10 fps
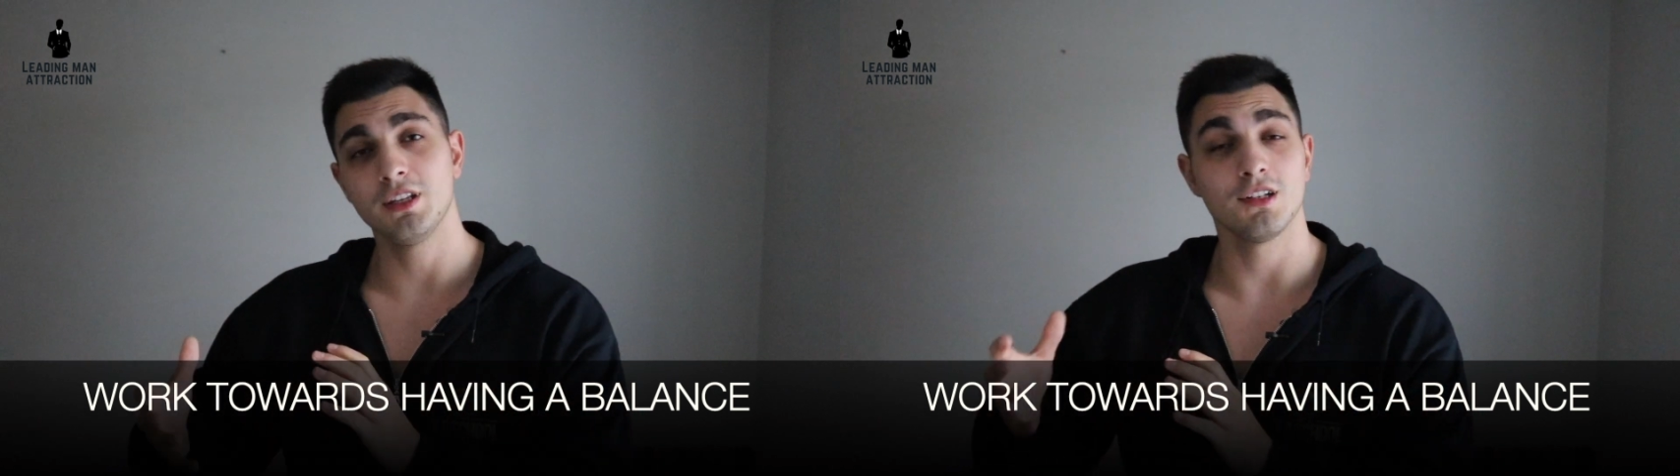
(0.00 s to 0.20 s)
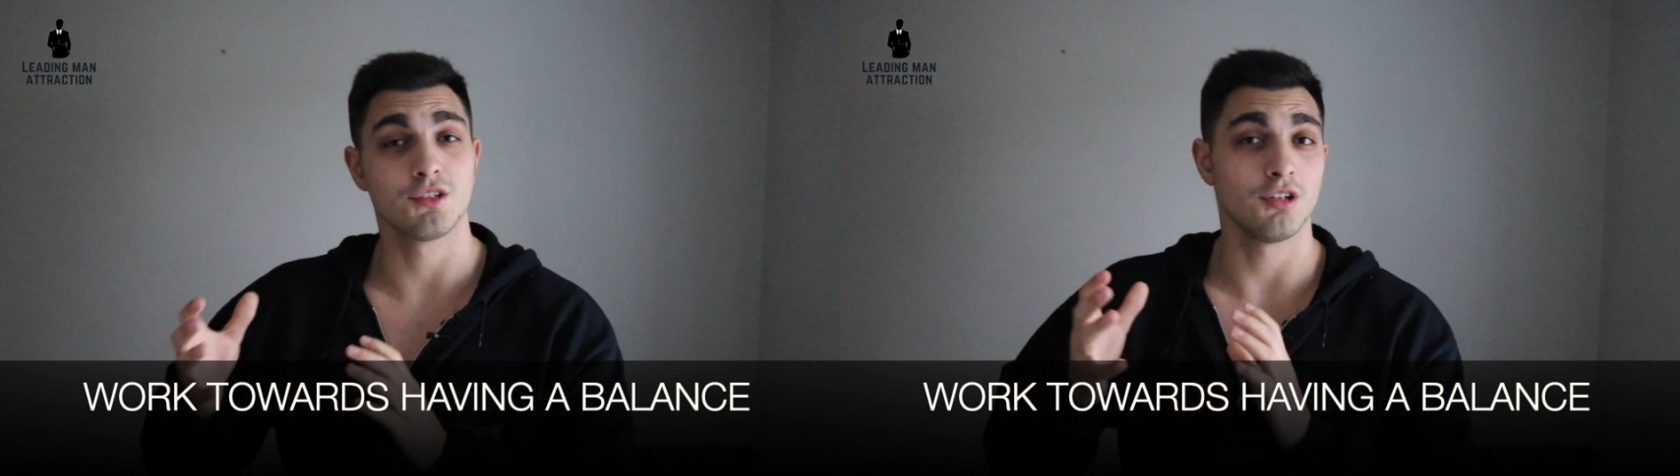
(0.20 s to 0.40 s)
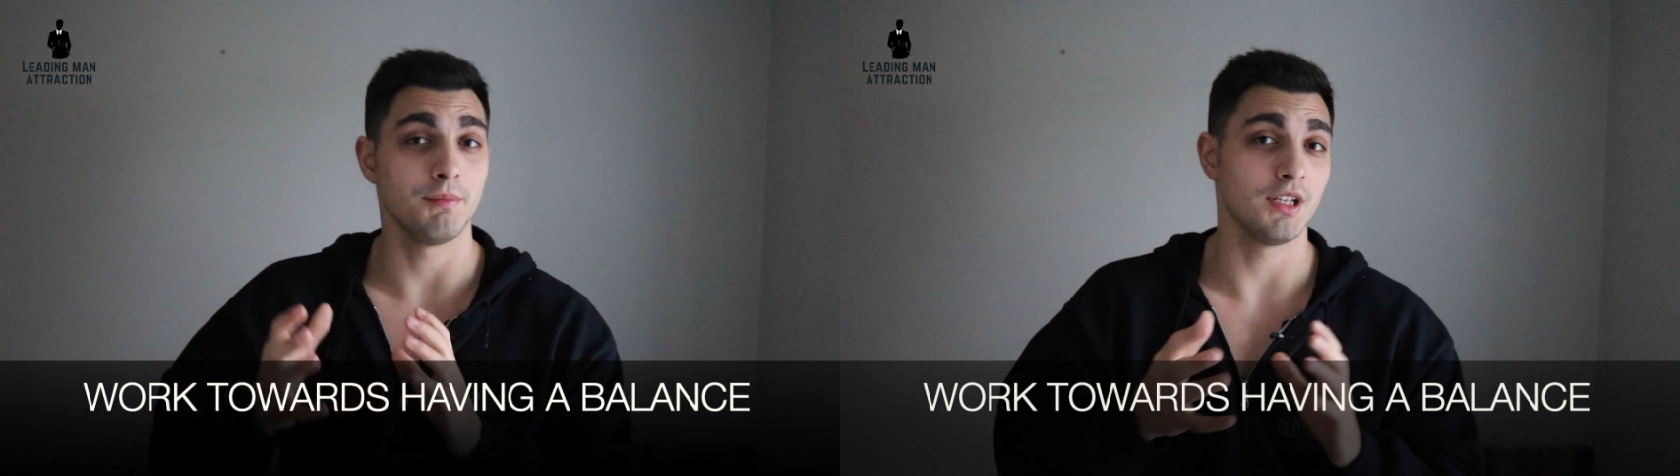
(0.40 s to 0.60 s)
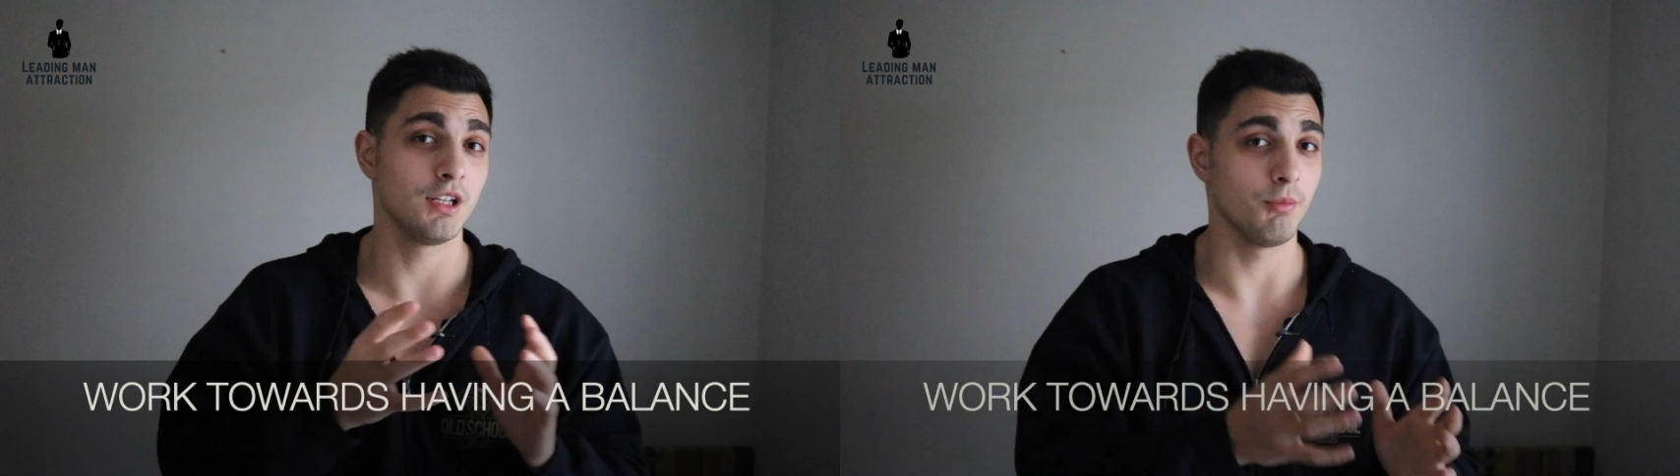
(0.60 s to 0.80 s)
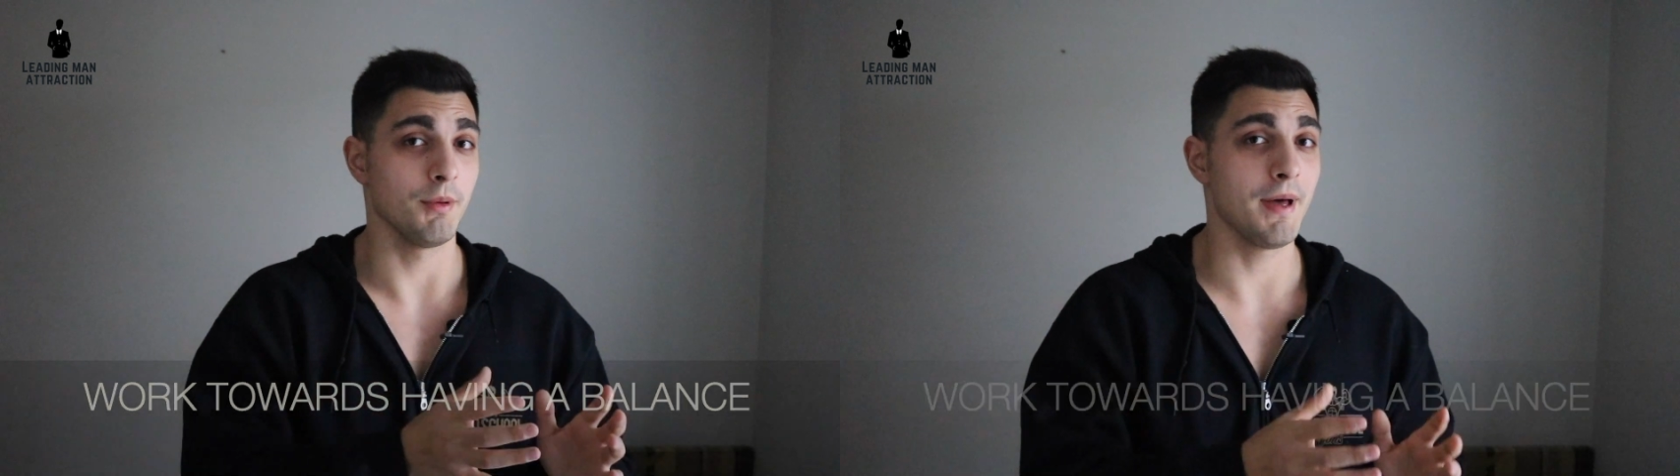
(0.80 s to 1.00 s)
then it's going to be a
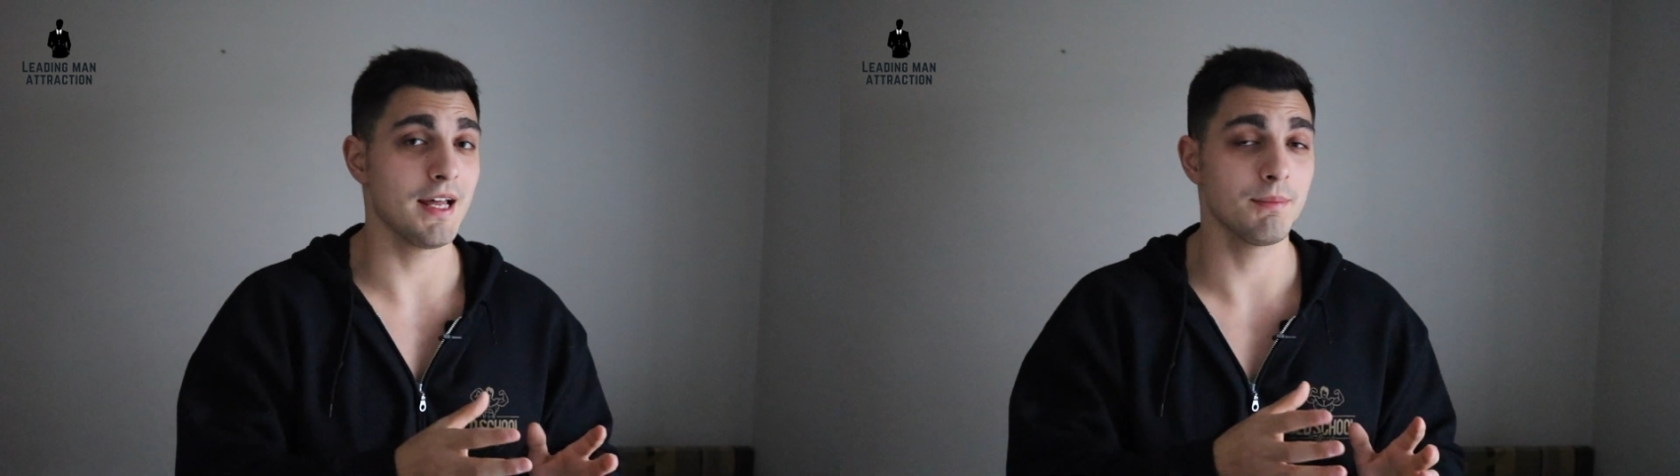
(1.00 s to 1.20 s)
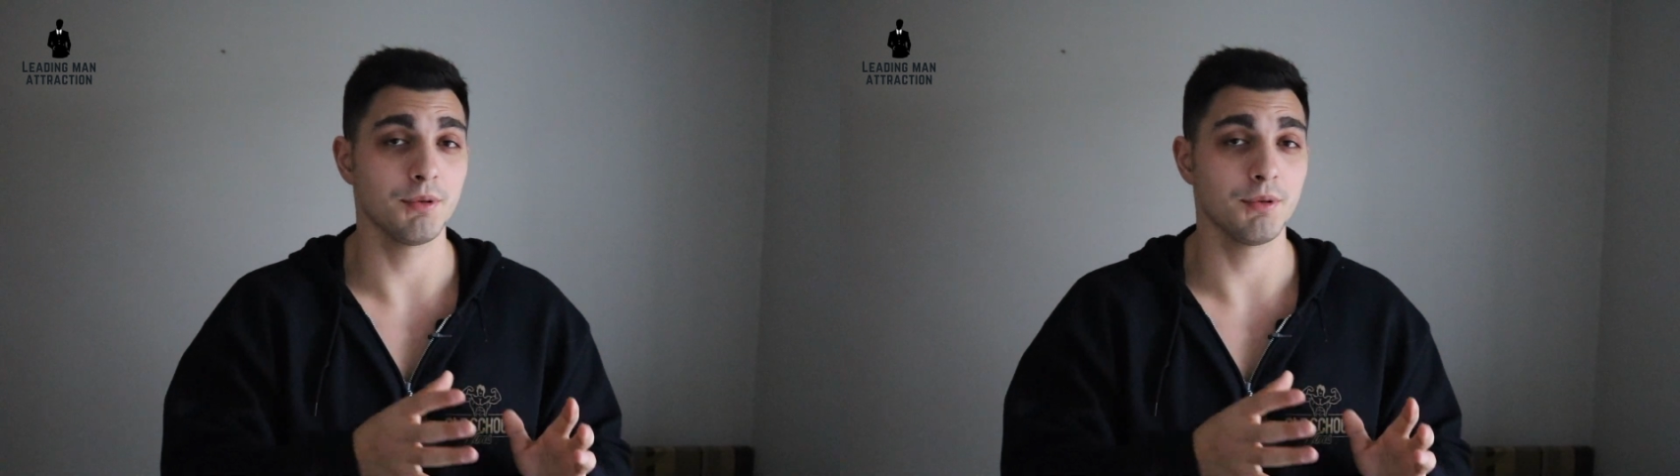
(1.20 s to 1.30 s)
little bit better.